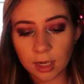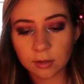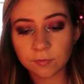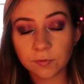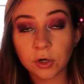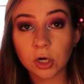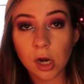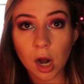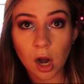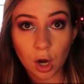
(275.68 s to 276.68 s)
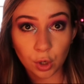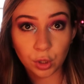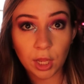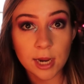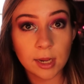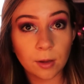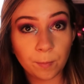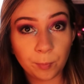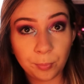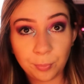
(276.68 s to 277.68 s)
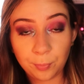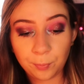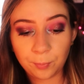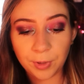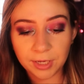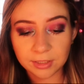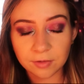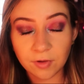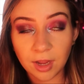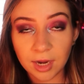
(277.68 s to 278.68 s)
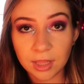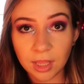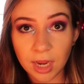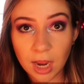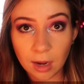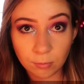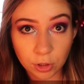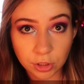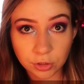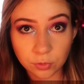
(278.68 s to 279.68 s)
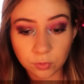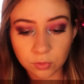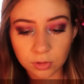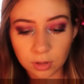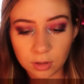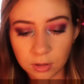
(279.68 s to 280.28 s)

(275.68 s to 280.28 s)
Then for our like base of a highlight, I'm gonna use